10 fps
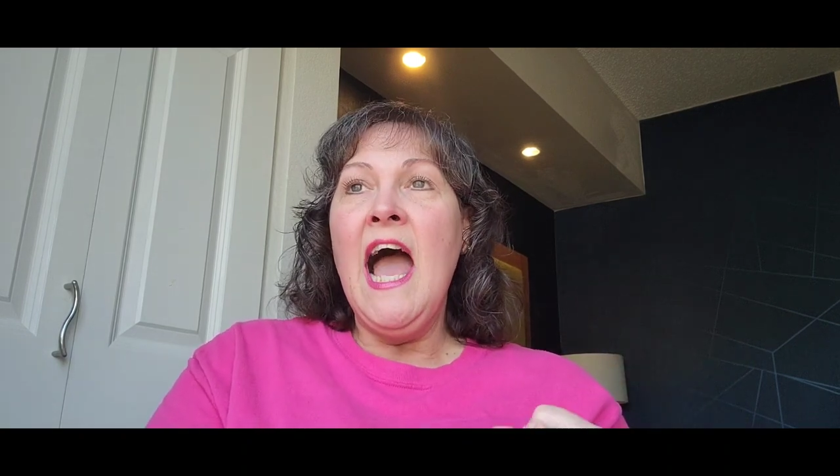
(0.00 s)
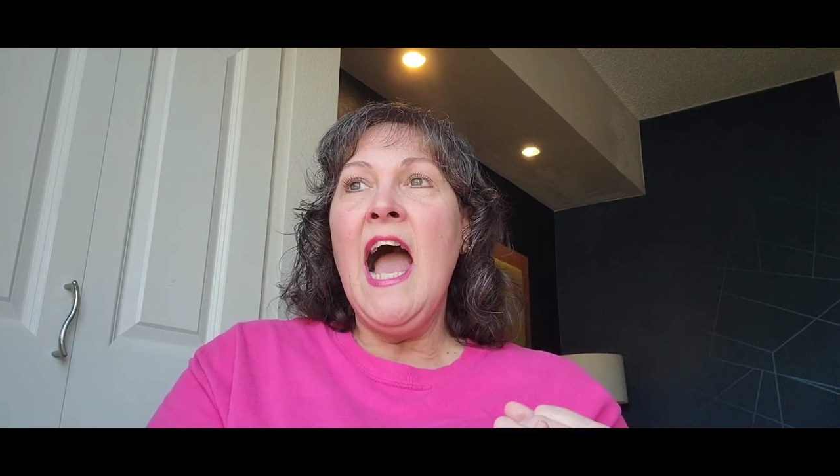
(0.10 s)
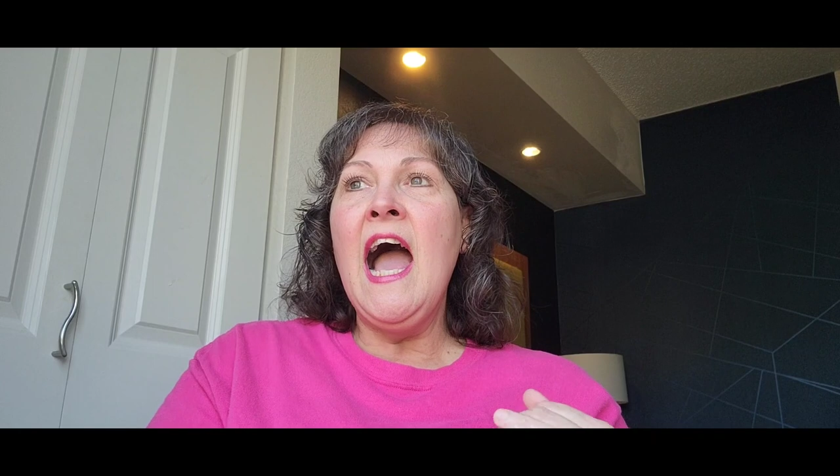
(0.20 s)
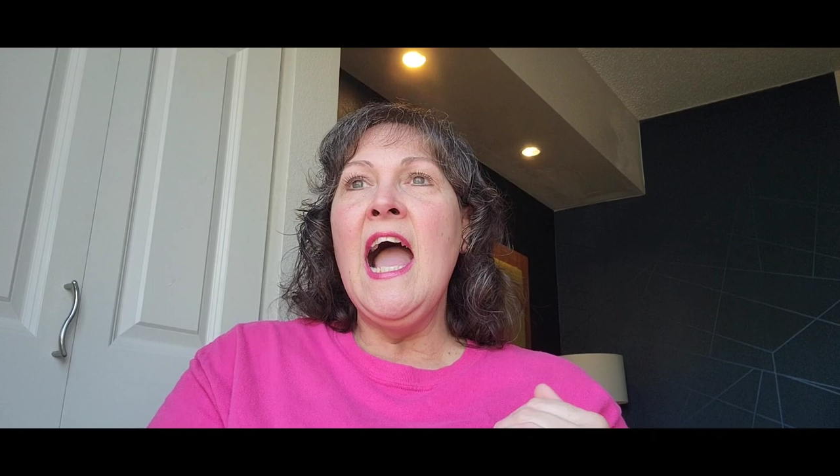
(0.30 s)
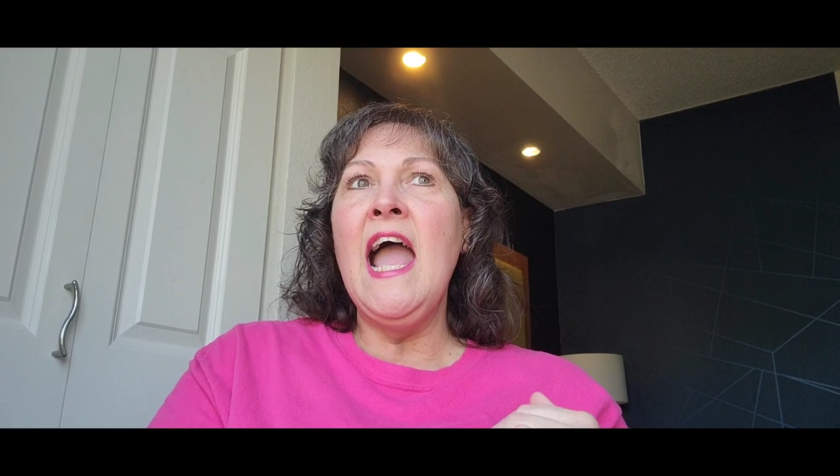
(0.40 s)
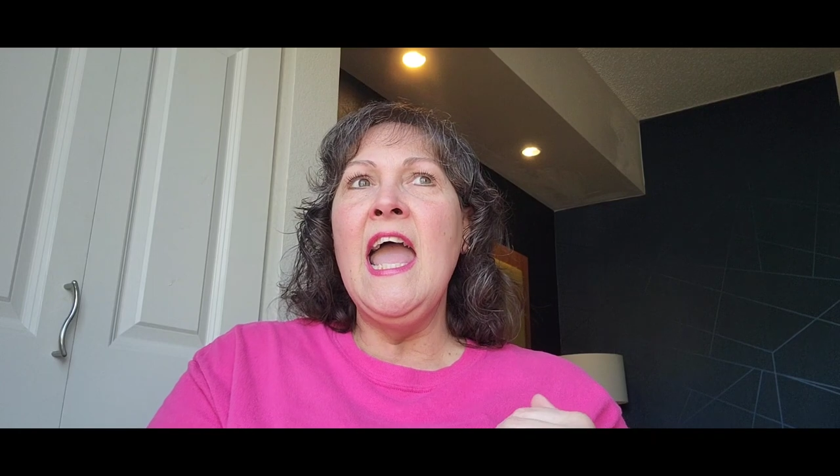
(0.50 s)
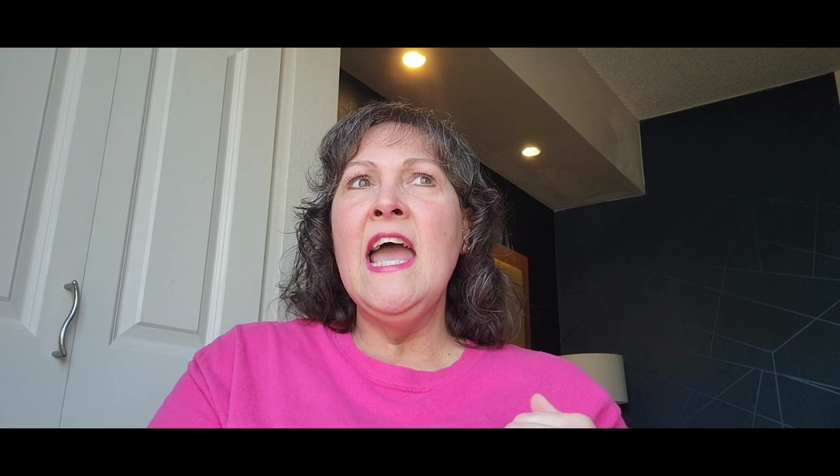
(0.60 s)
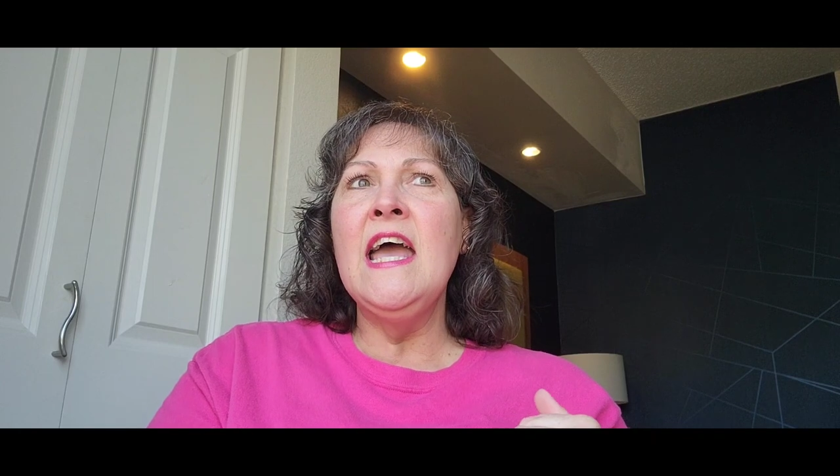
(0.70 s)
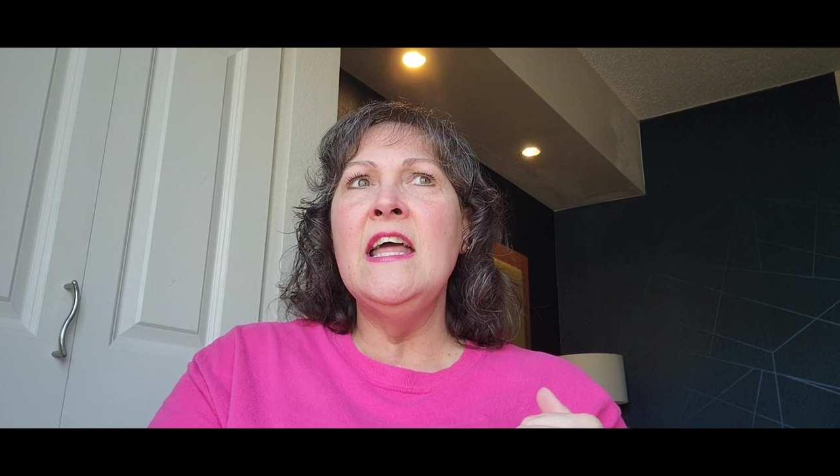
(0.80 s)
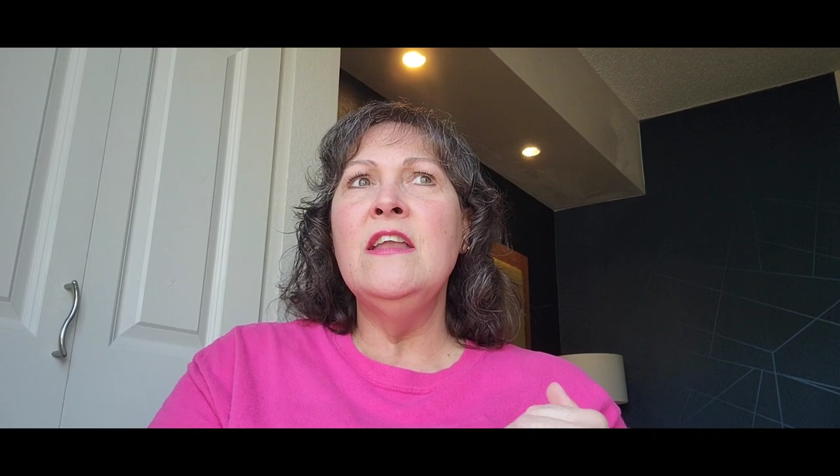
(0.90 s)
I
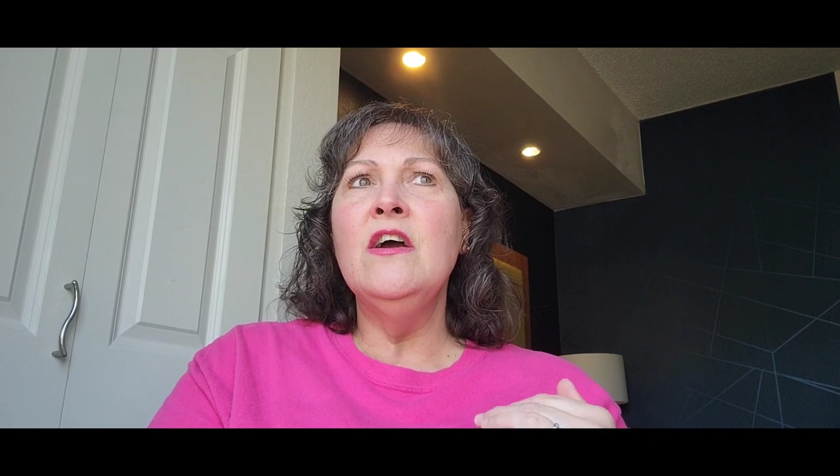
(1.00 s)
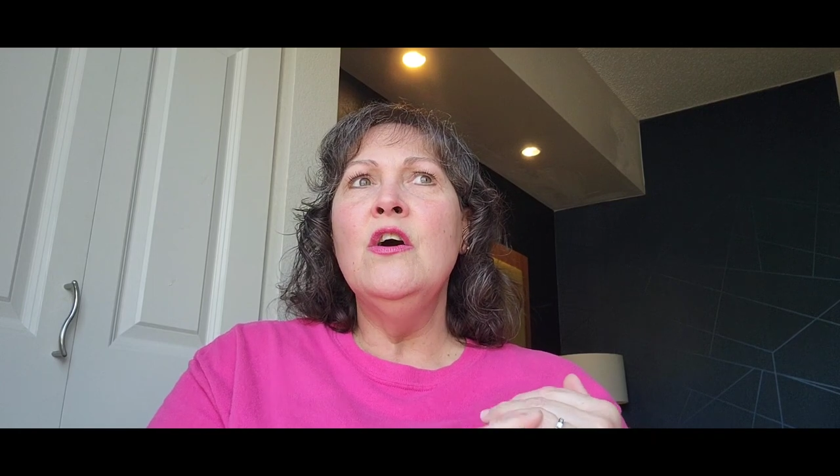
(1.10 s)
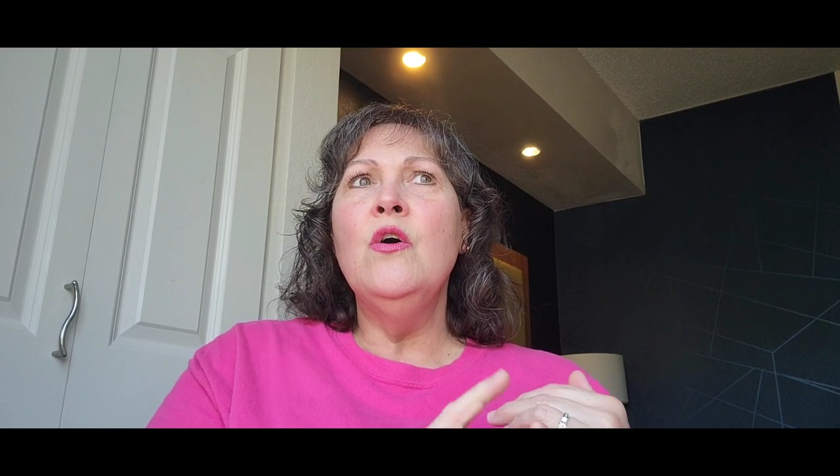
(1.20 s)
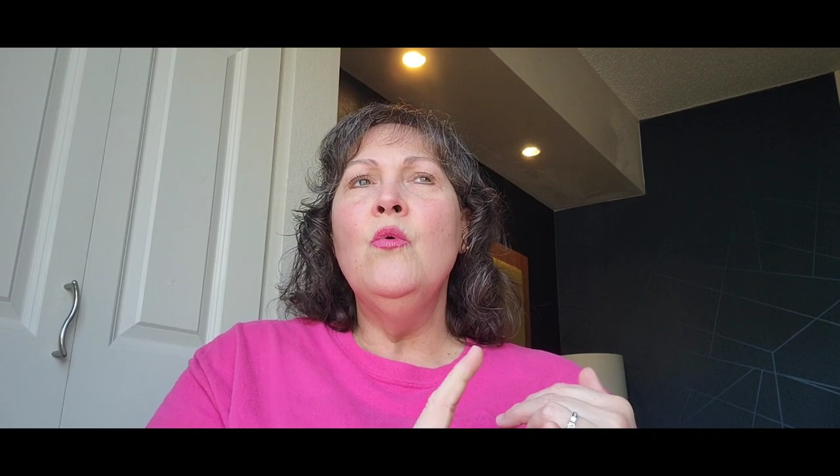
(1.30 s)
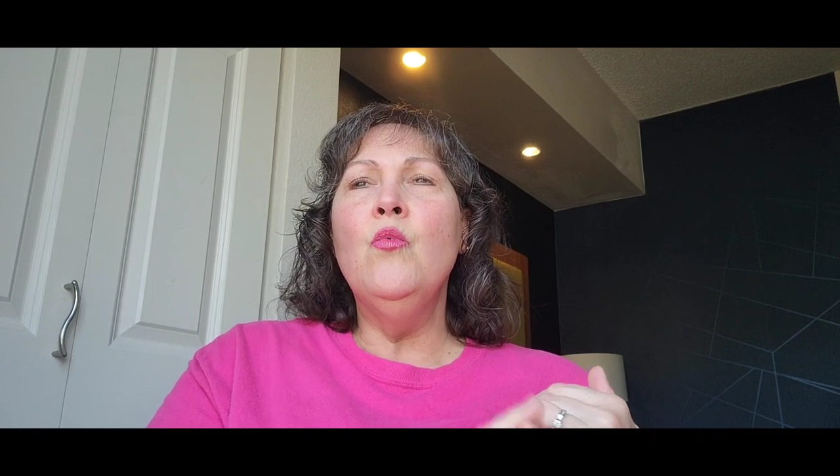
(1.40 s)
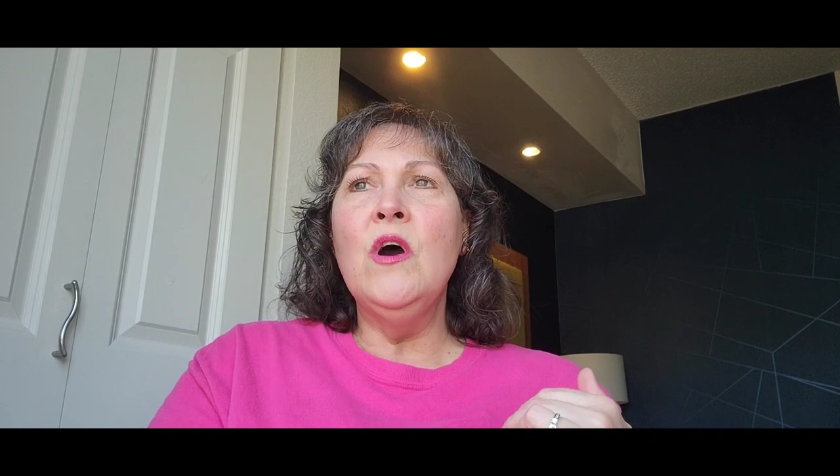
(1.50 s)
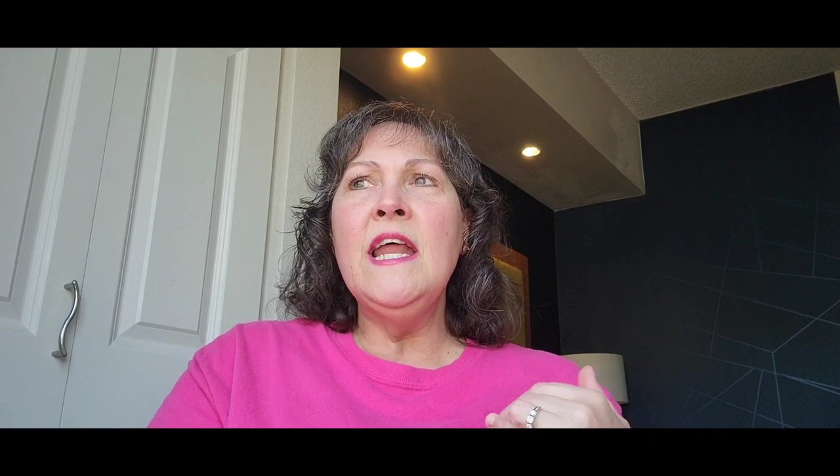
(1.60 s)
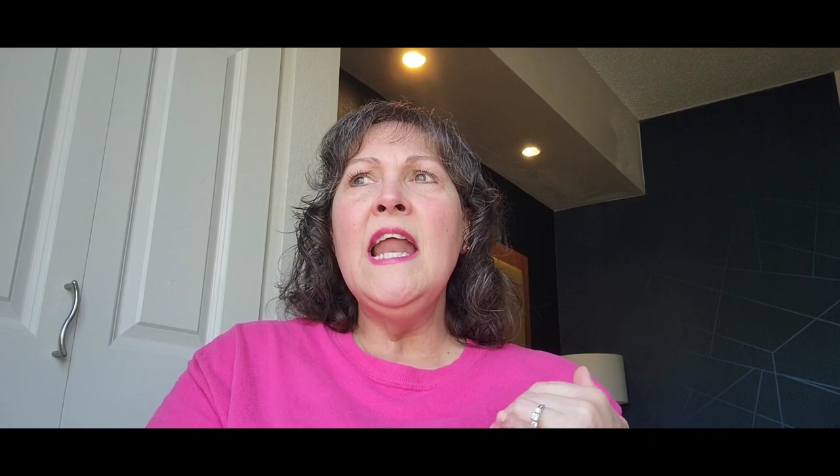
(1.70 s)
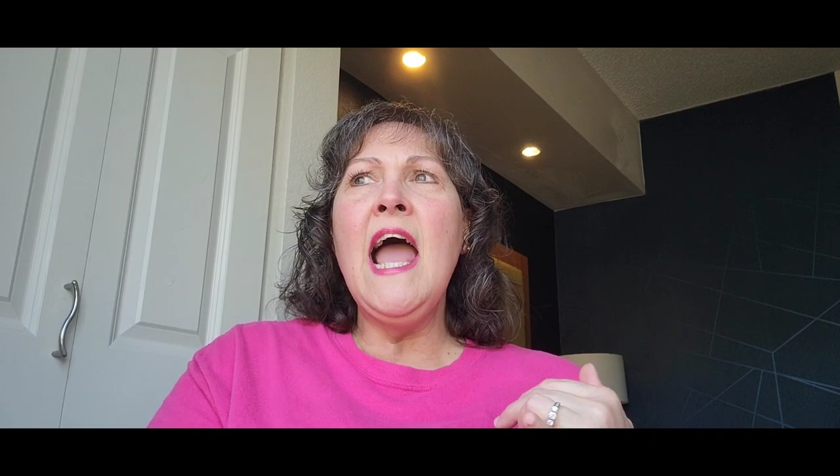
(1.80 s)
had one and a